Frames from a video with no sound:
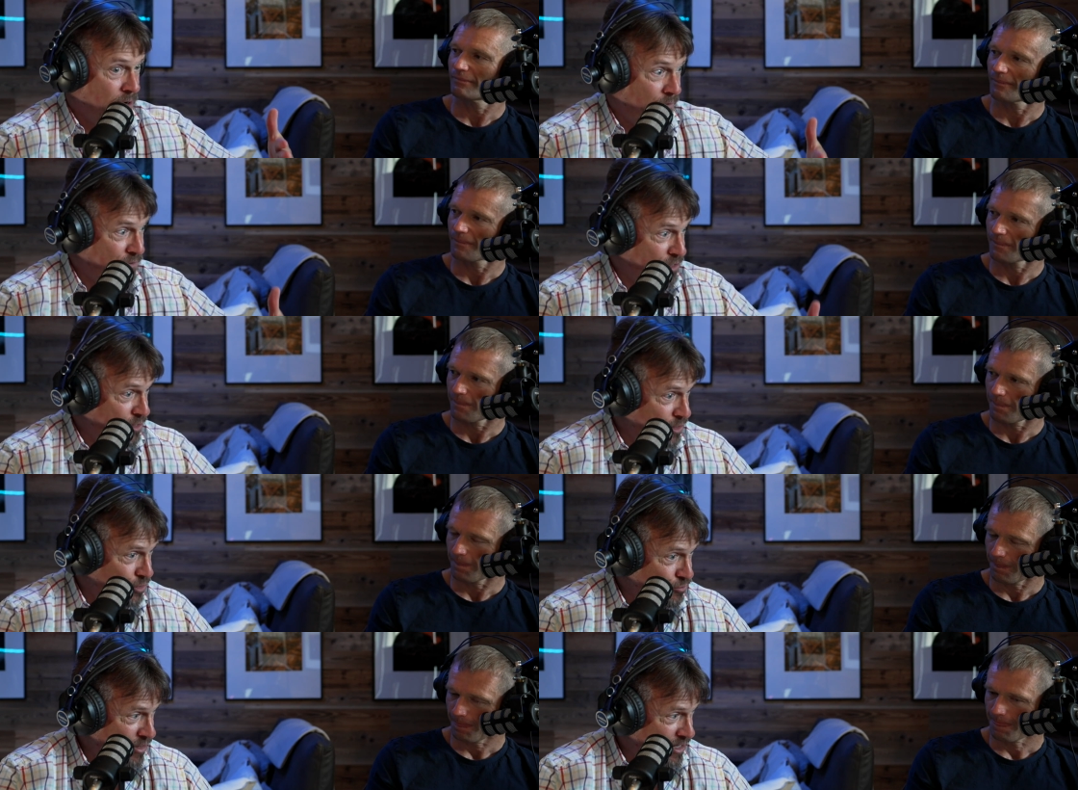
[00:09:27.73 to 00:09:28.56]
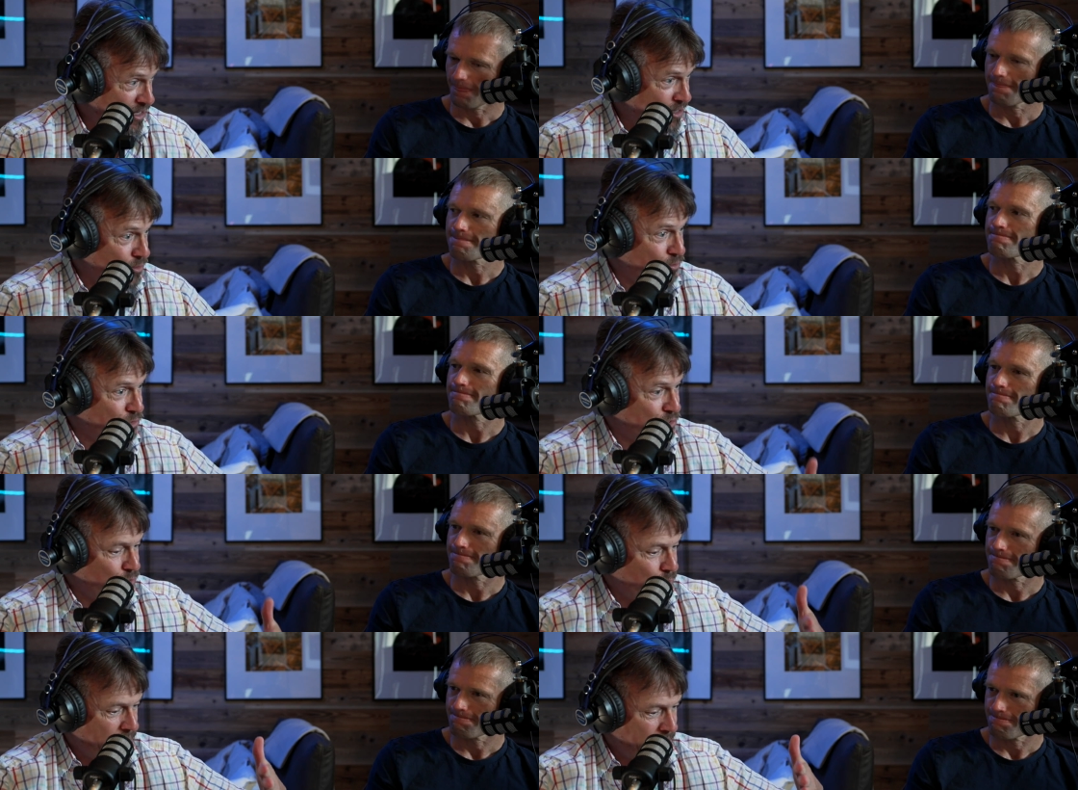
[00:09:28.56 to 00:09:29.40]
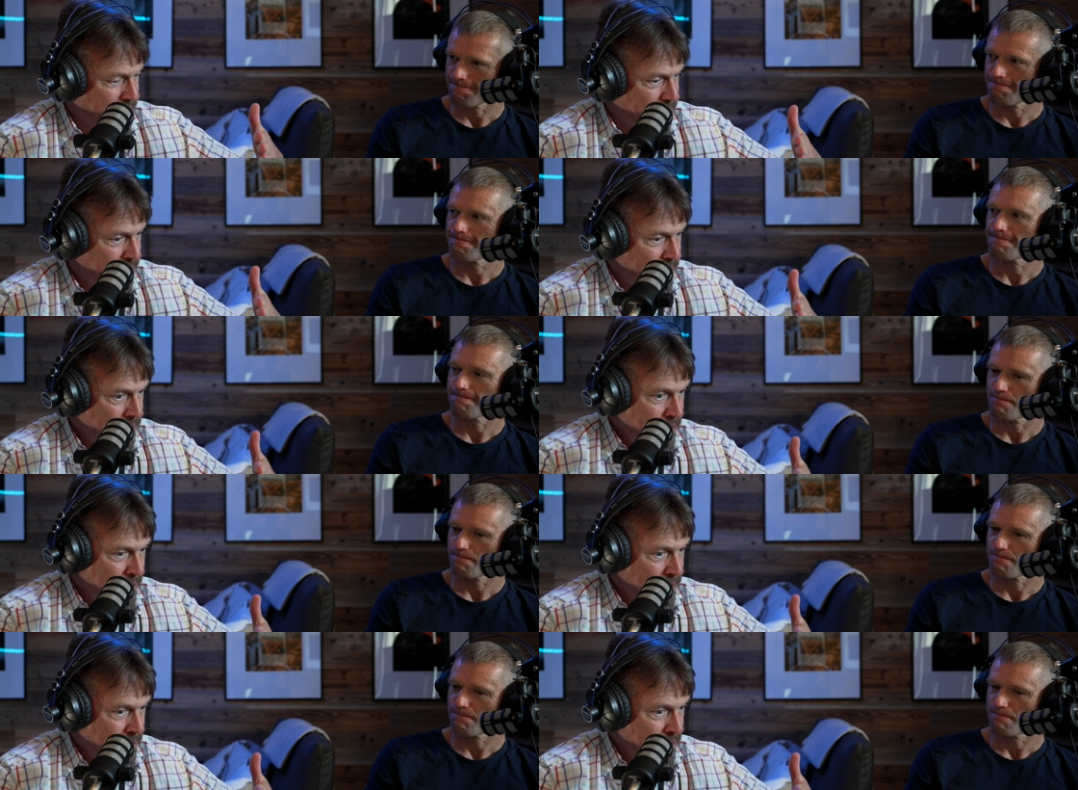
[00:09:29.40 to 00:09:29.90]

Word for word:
Speaker 1: Obviously, the drinking culture went.